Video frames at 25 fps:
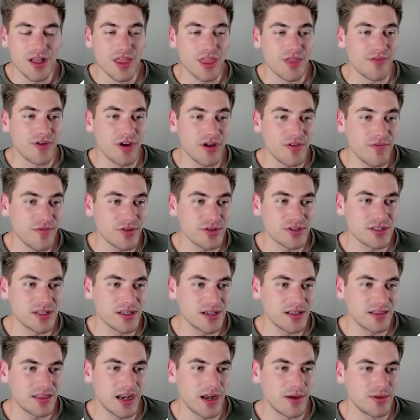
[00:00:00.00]
The very first
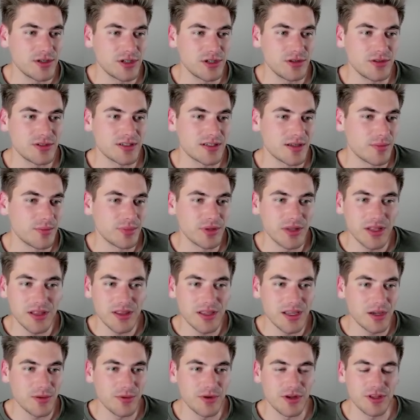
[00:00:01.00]
thing that I would do is completely
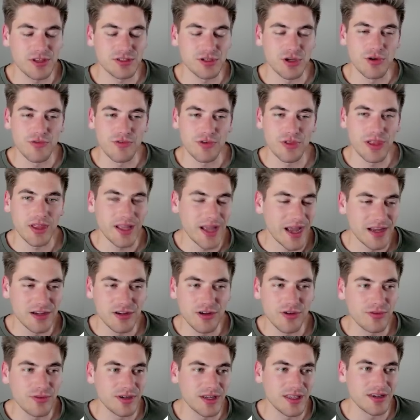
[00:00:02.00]
get rid of this overlay. I
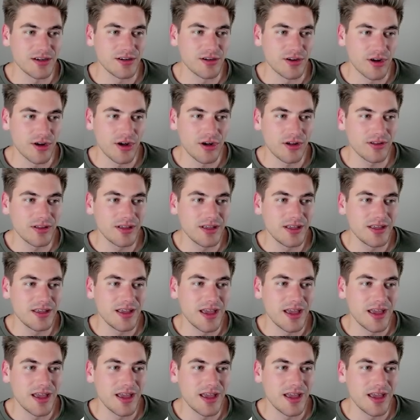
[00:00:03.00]
don't need it at all.